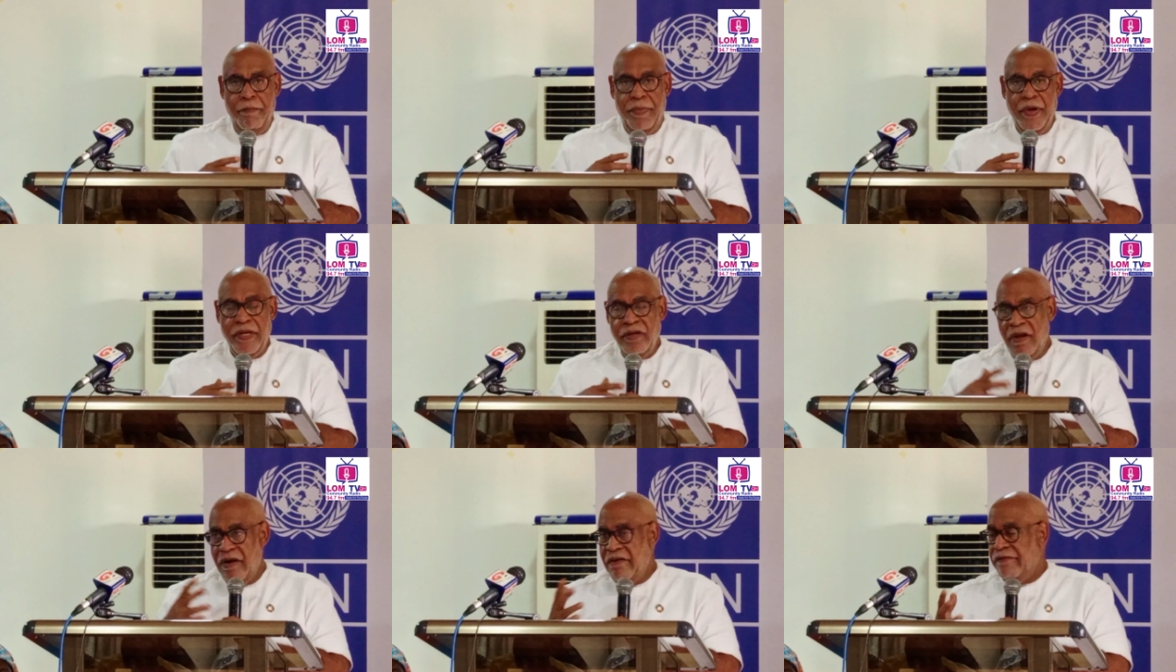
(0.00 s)

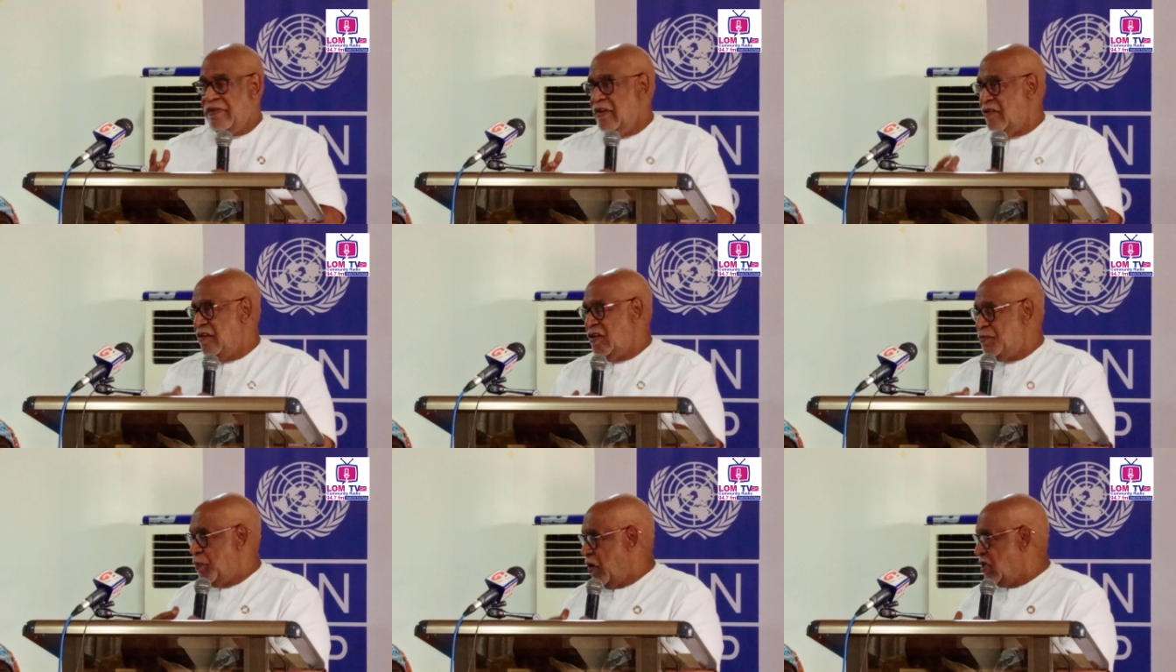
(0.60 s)
But none of this
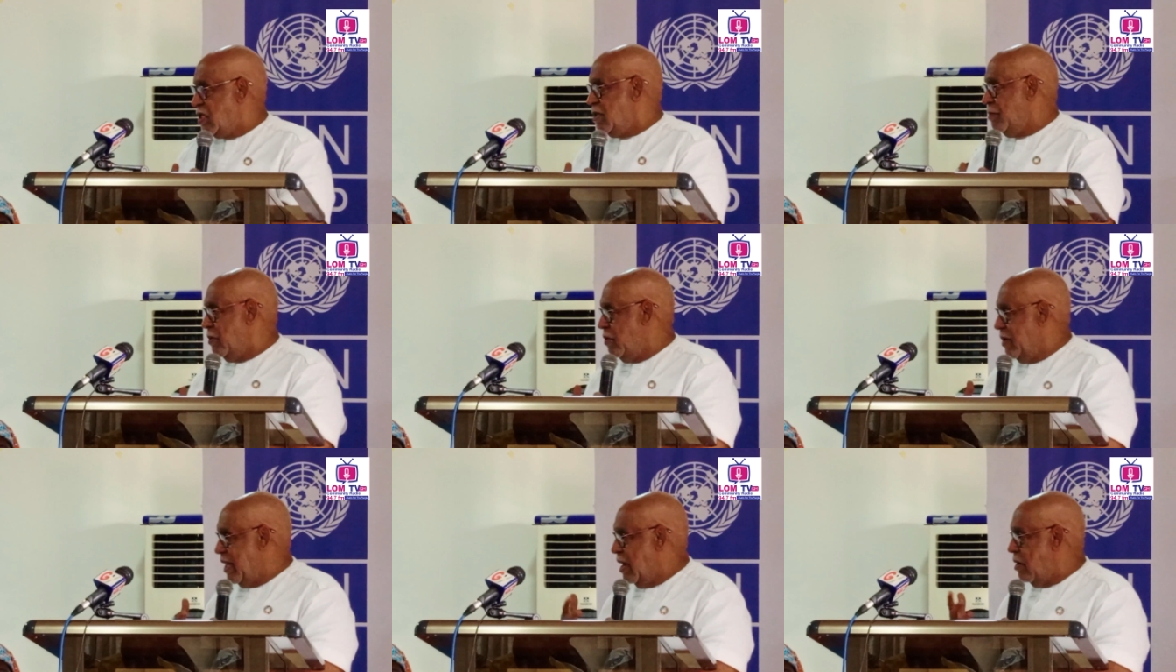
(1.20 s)
is possible
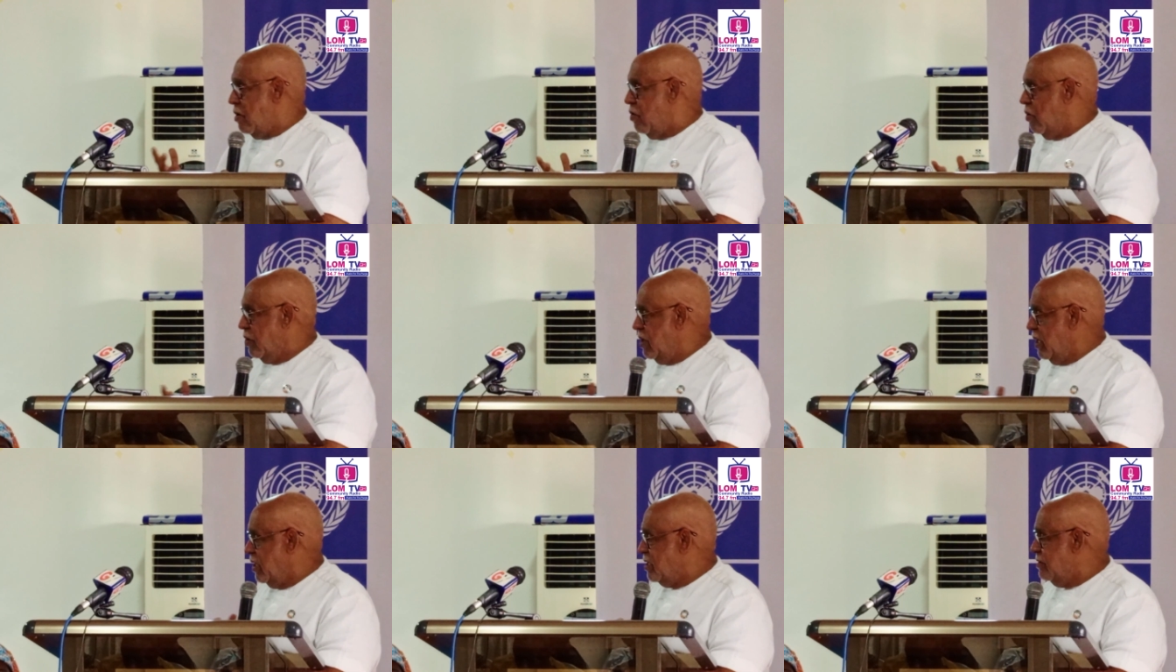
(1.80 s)
without
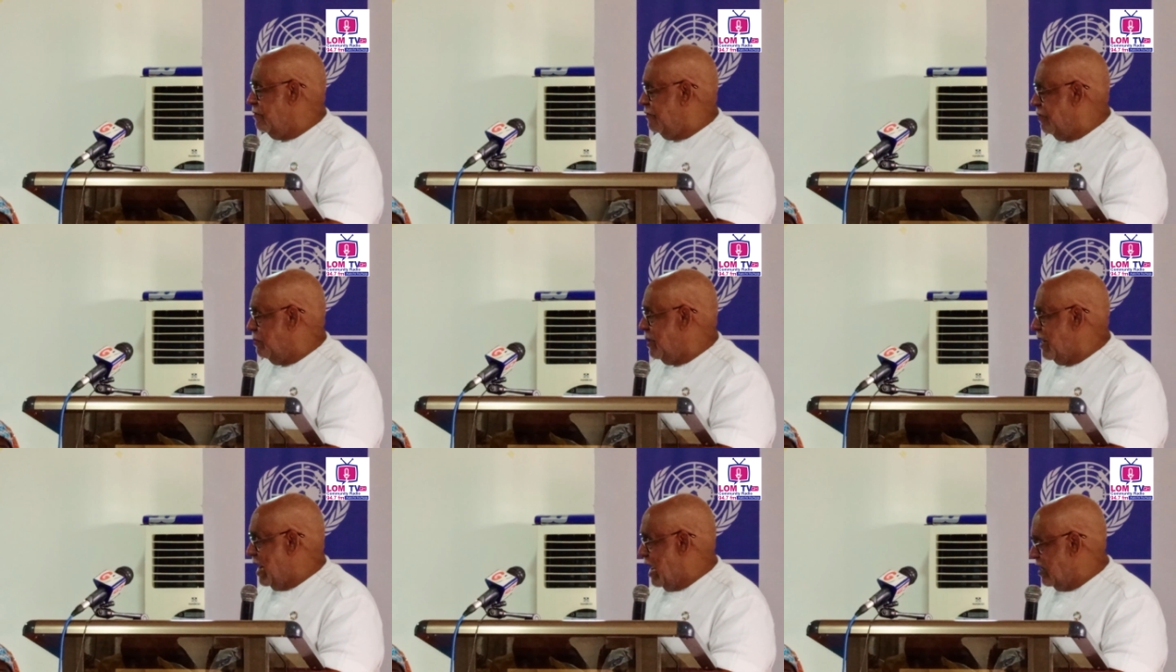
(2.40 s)
coordination from
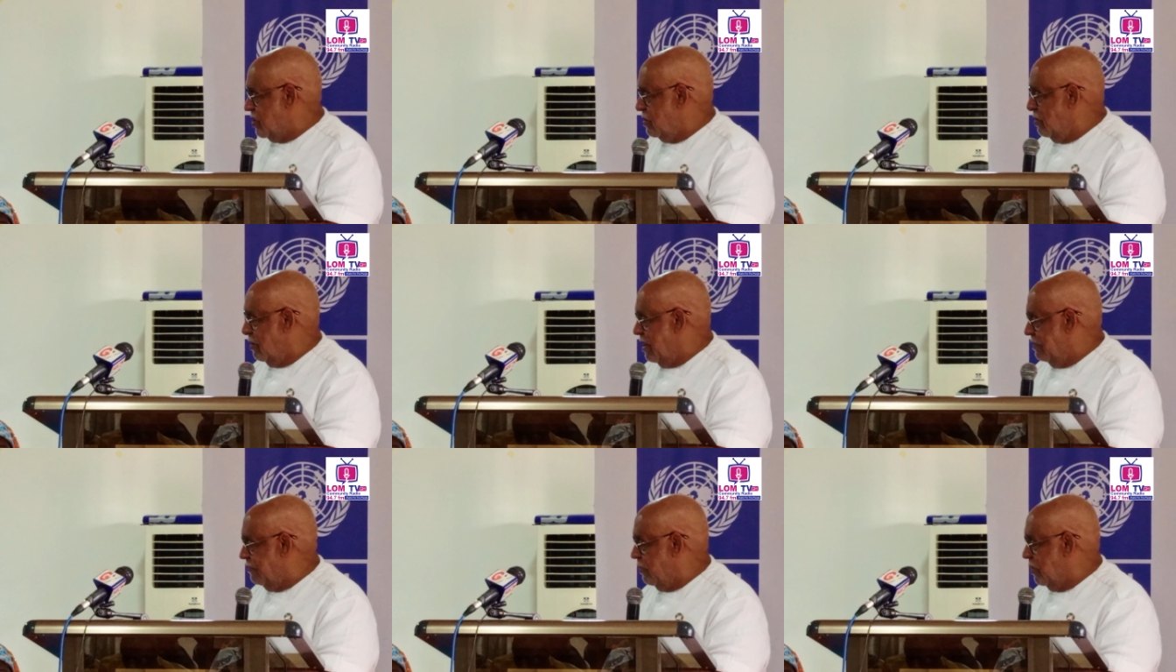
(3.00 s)
the national
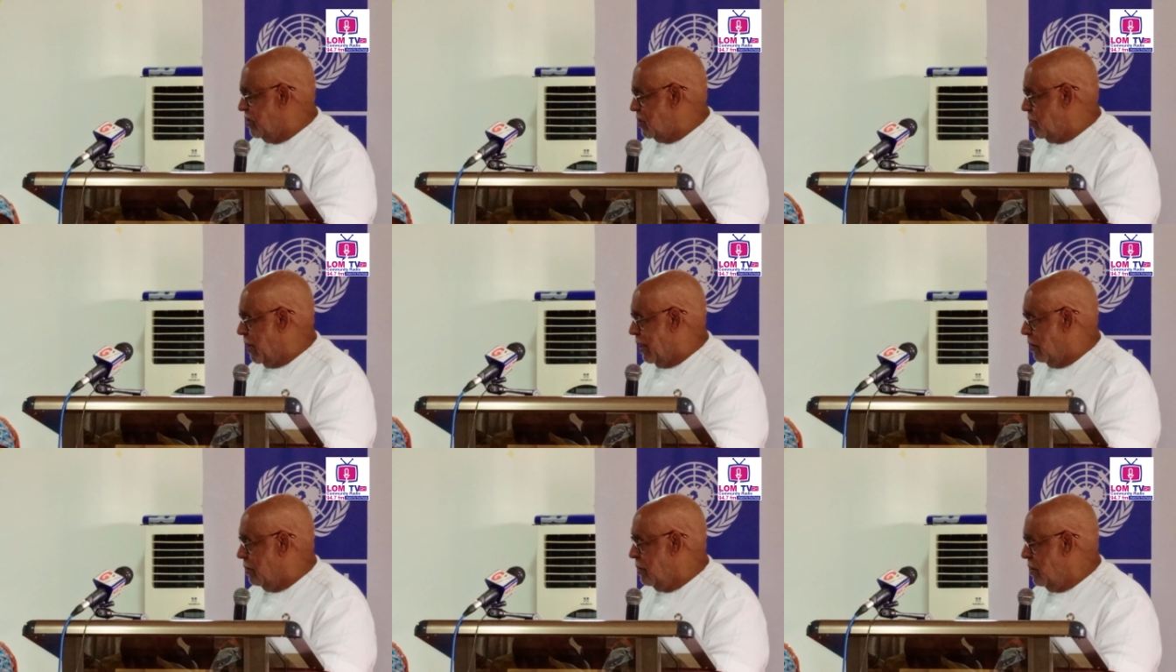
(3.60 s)
level as
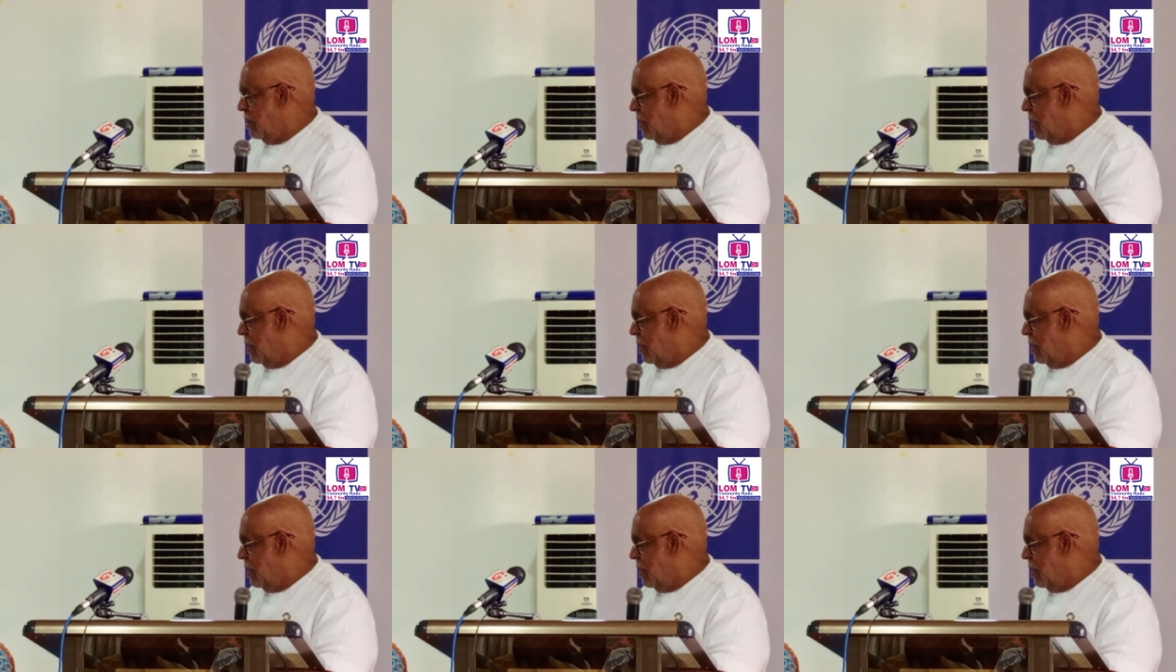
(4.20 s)
well.